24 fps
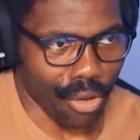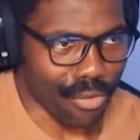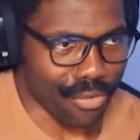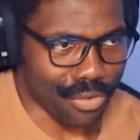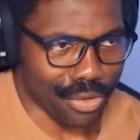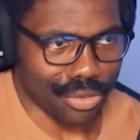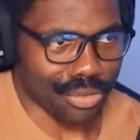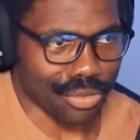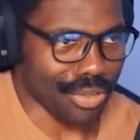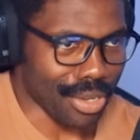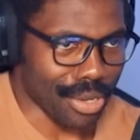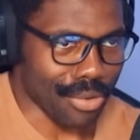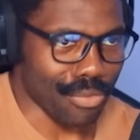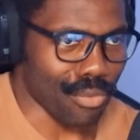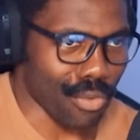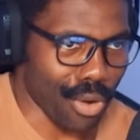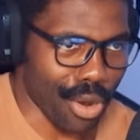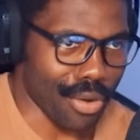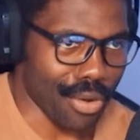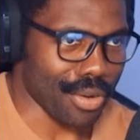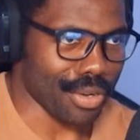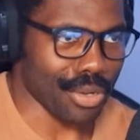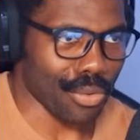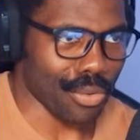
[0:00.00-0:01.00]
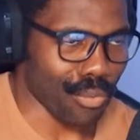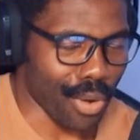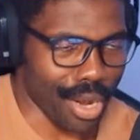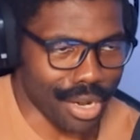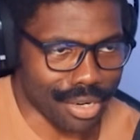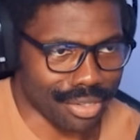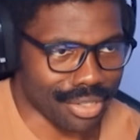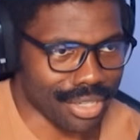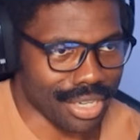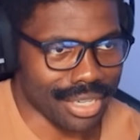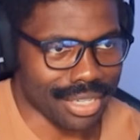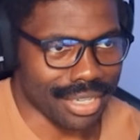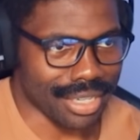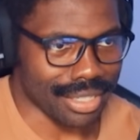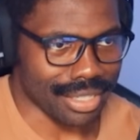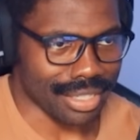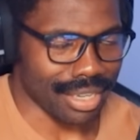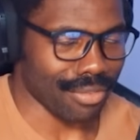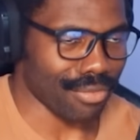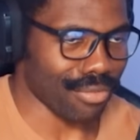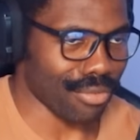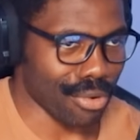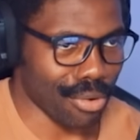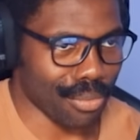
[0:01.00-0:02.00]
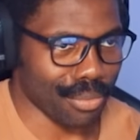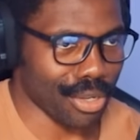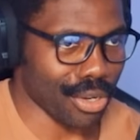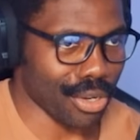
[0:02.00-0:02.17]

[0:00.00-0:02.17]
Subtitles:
obviously were in the West Indies and formed a